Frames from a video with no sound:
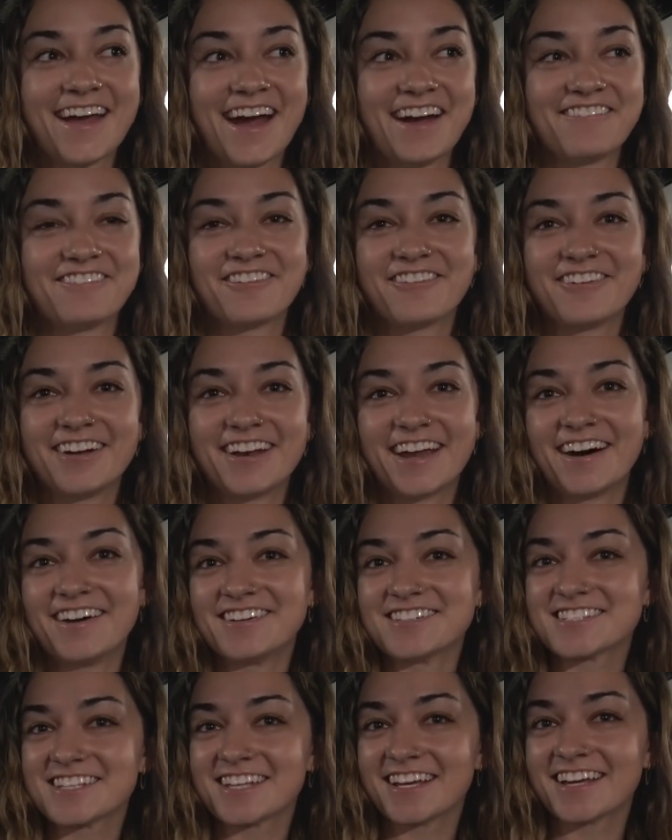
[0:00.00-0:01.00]
everyone
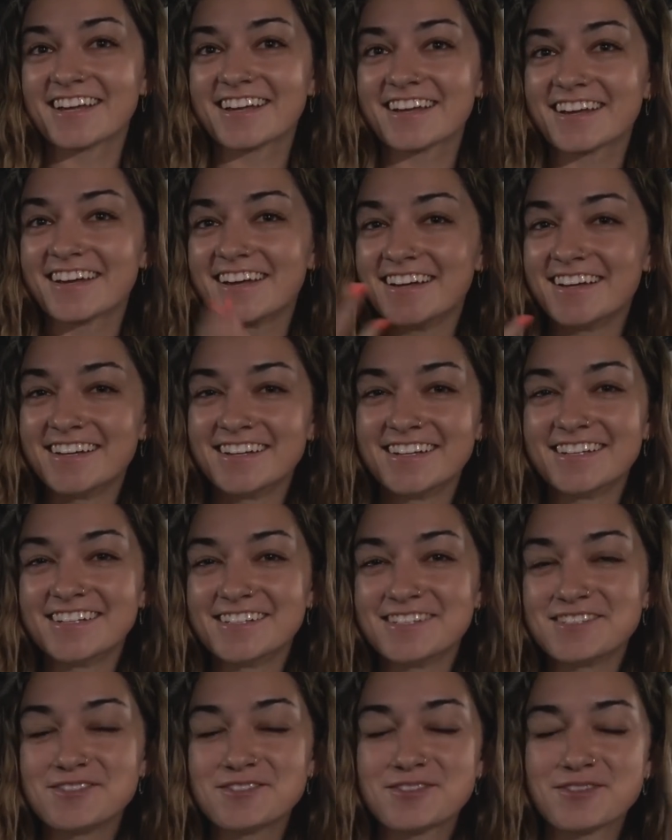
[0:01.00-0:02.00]
else like
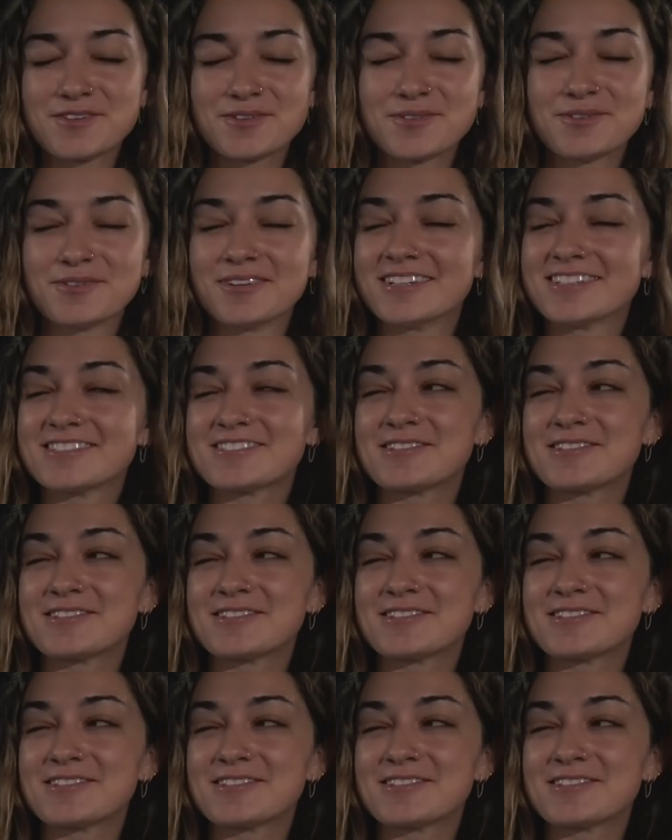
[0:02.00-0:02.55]
do